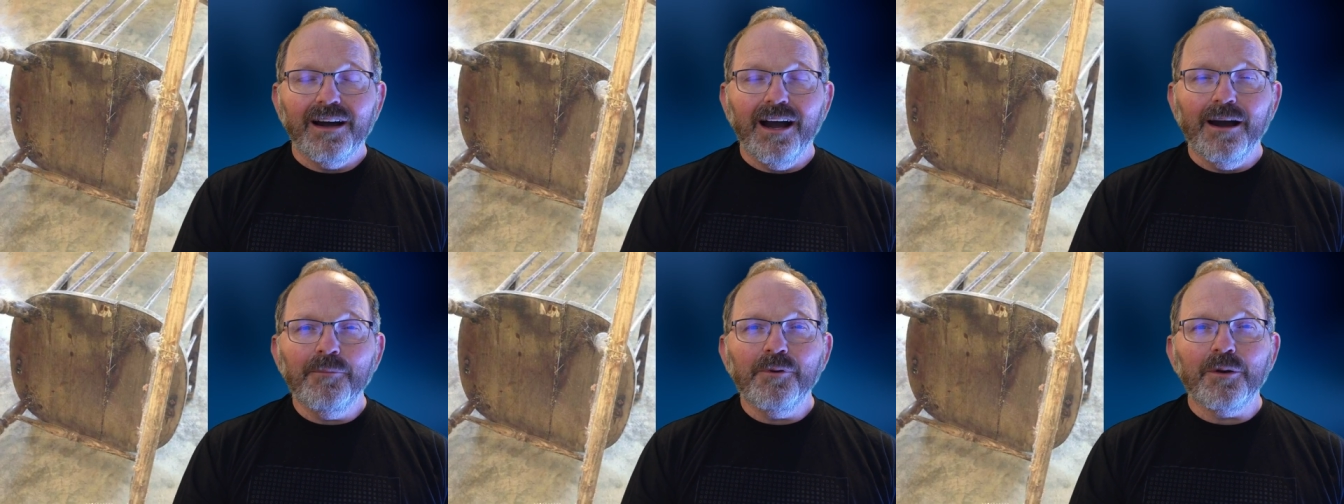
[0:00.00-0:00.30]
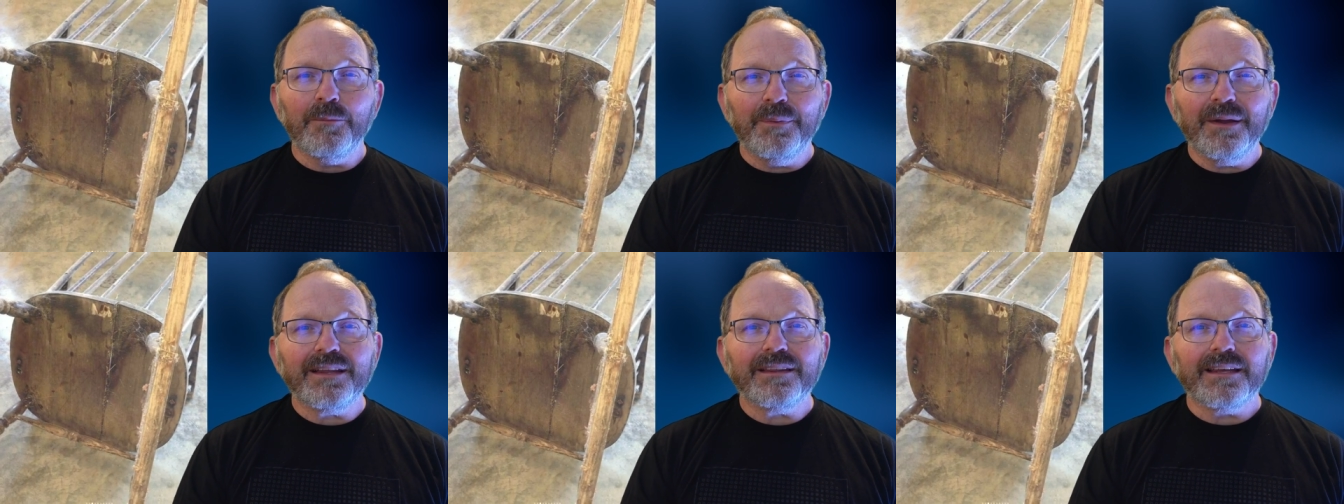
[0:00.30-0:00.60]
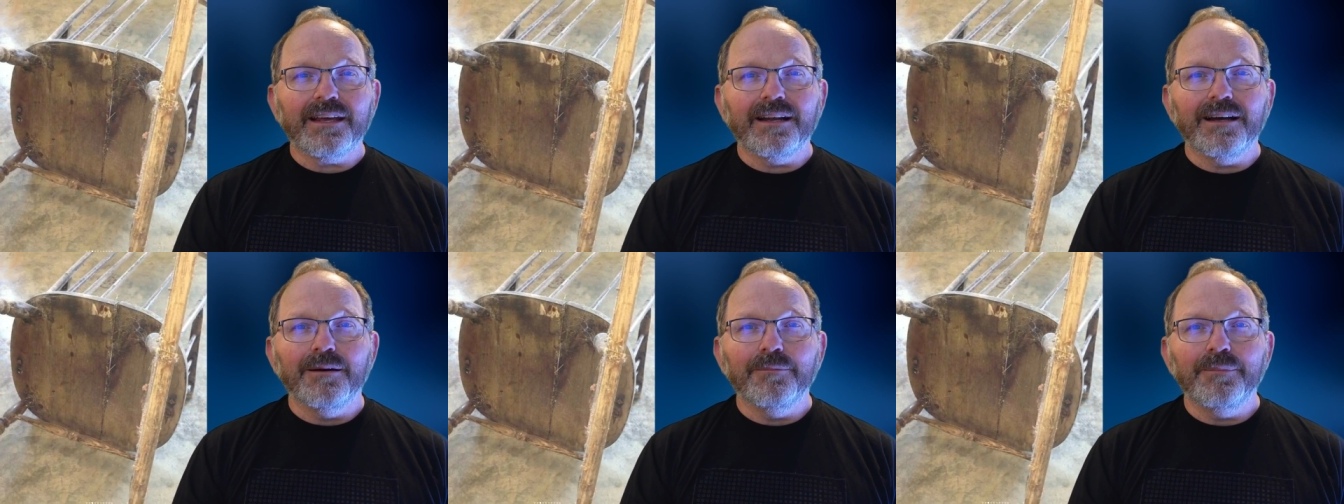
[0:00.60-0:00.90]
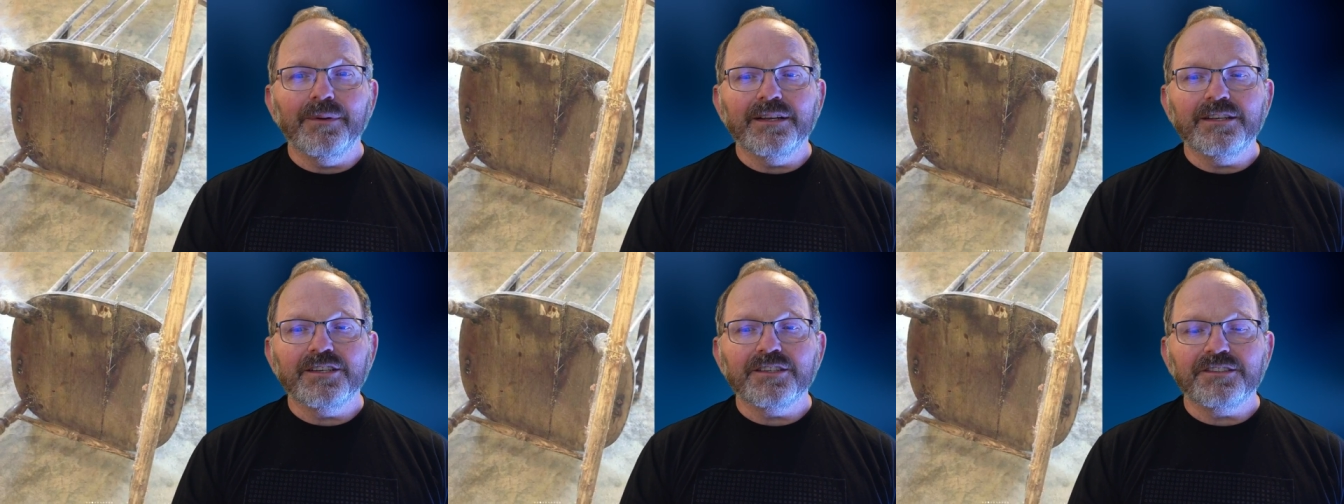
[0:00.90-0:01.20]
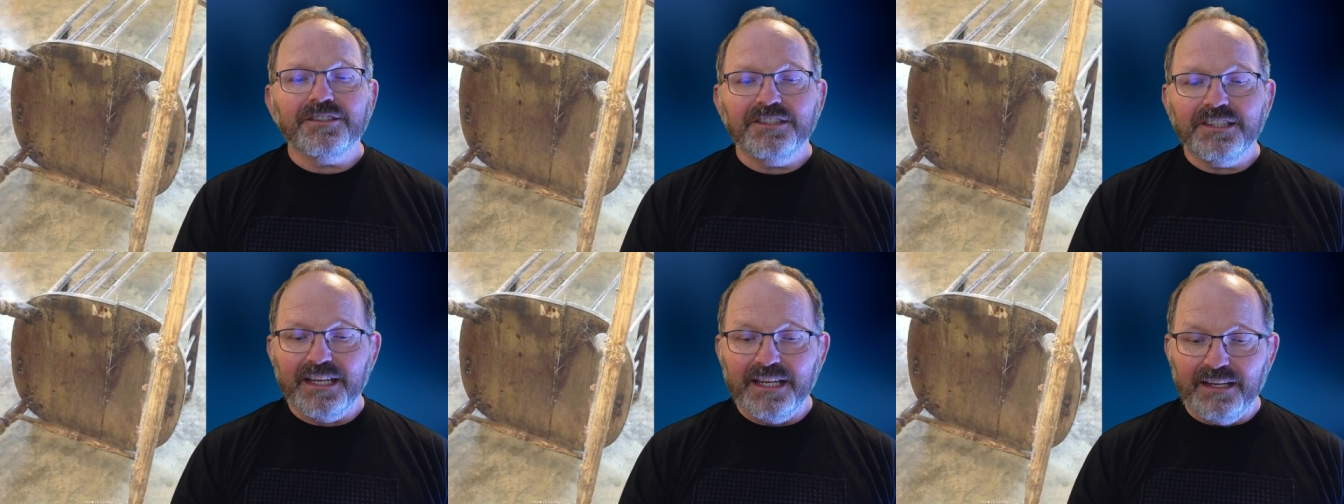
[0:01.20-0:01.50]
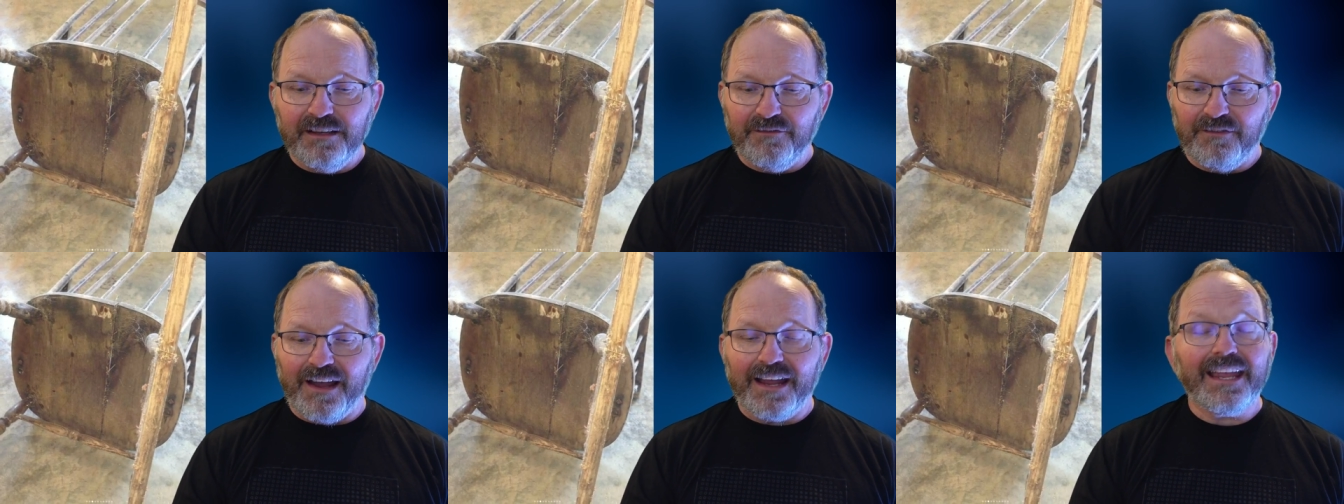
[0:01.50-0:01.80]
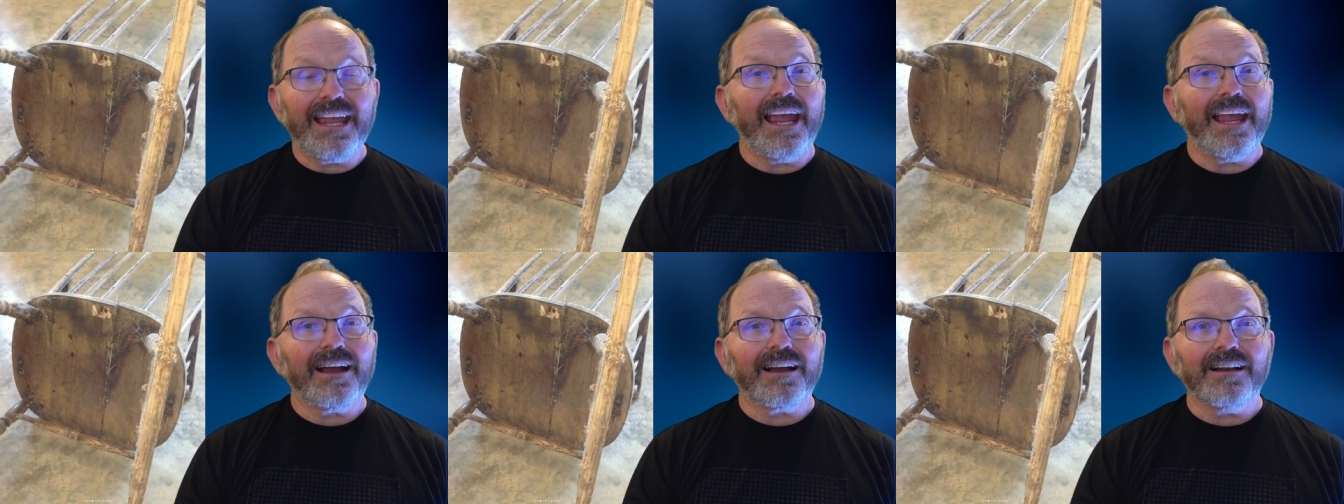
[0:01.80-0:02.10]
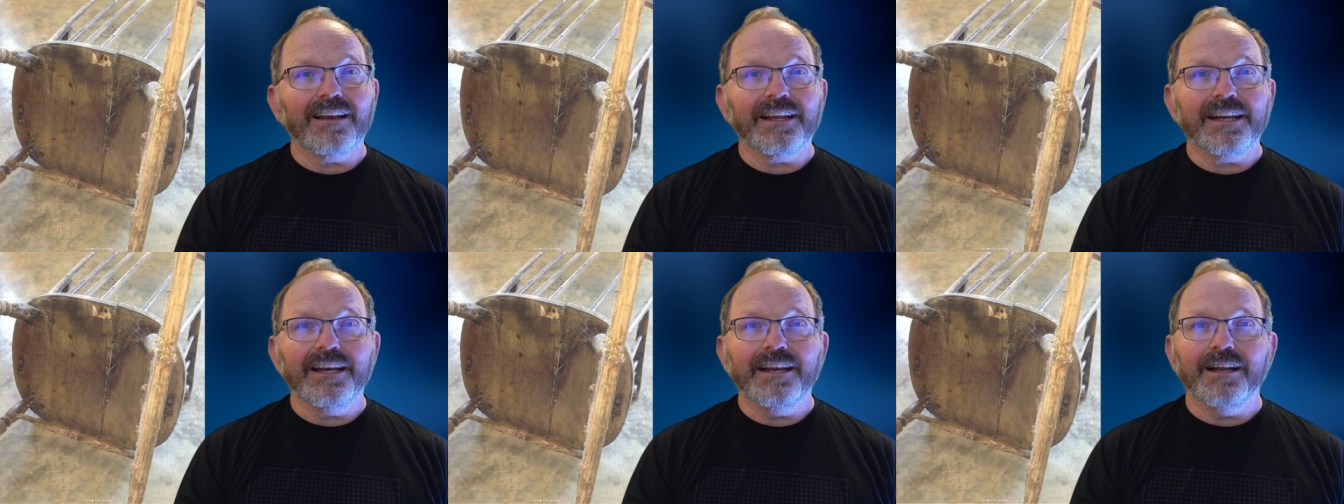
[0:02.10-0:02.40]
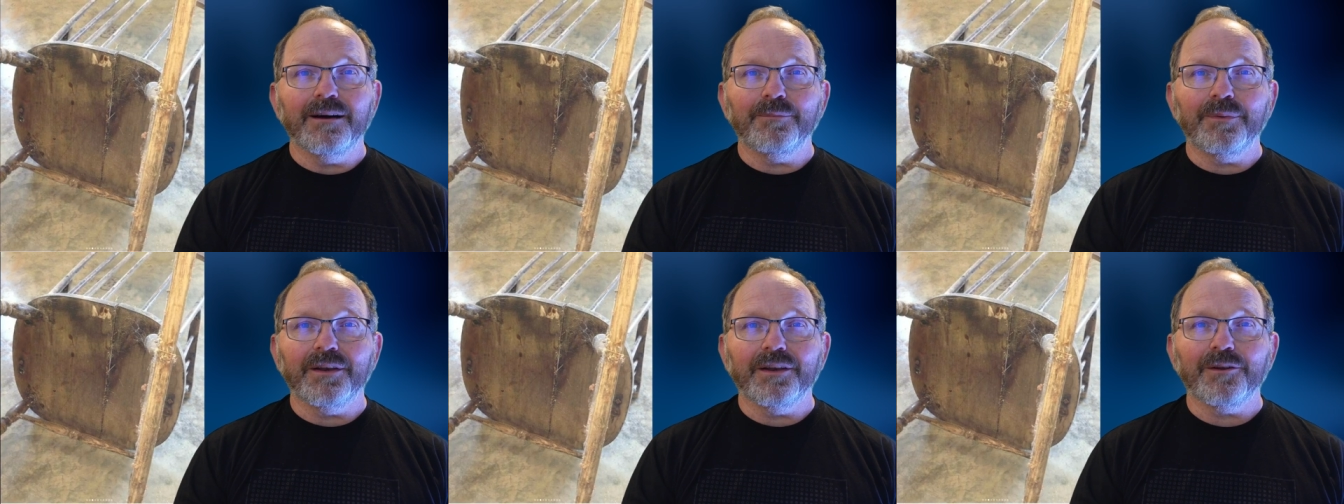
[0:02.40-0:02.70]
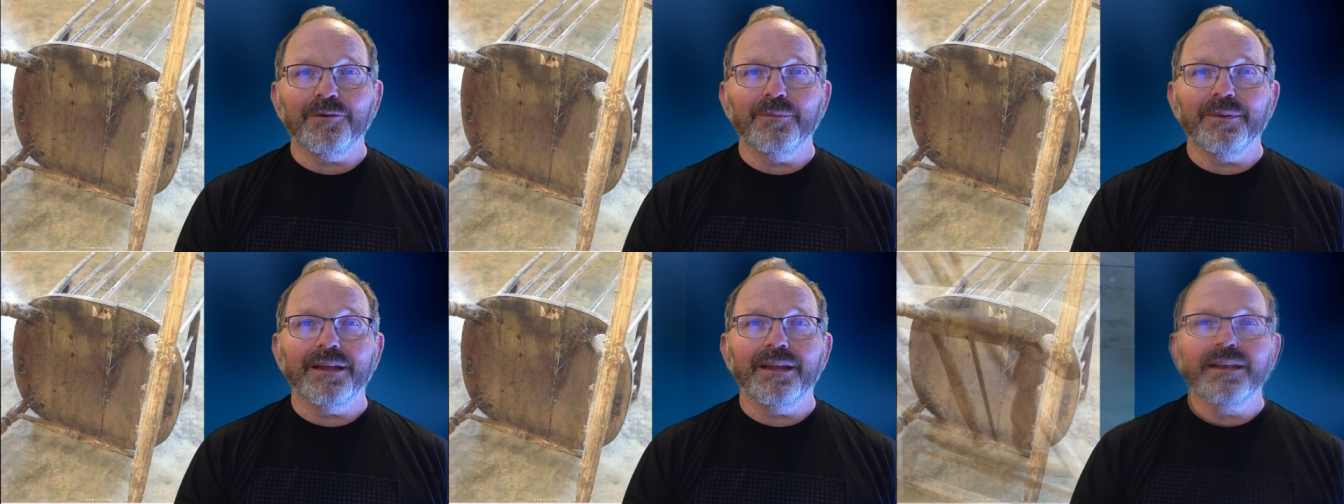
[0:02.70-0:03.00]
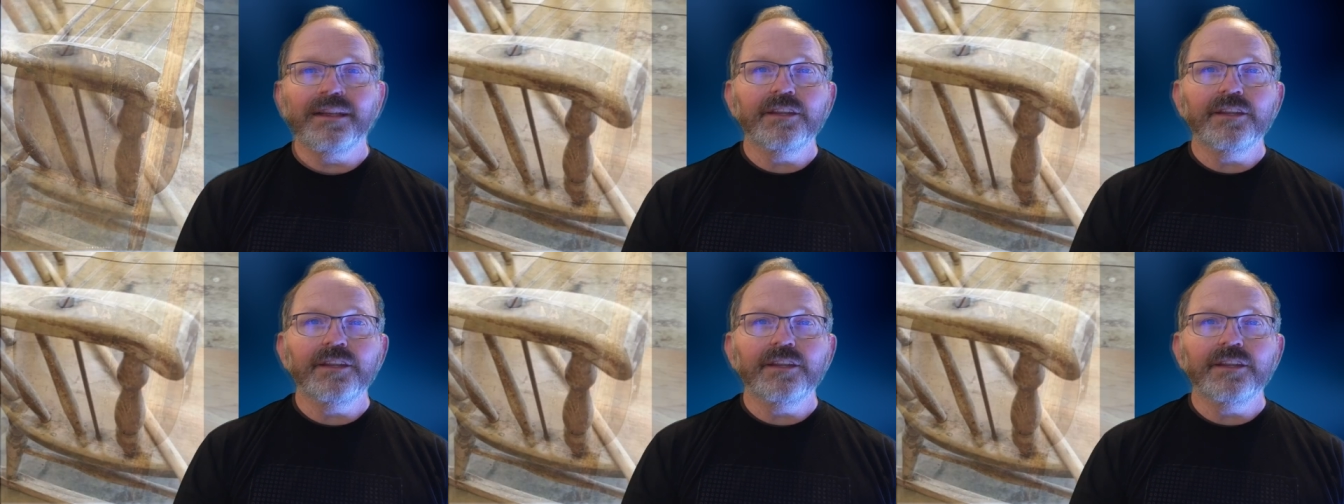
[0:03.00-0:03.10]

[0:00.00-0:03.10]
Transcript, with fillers: I'm gonna pick that up and just see if I can't clean it up a little bit.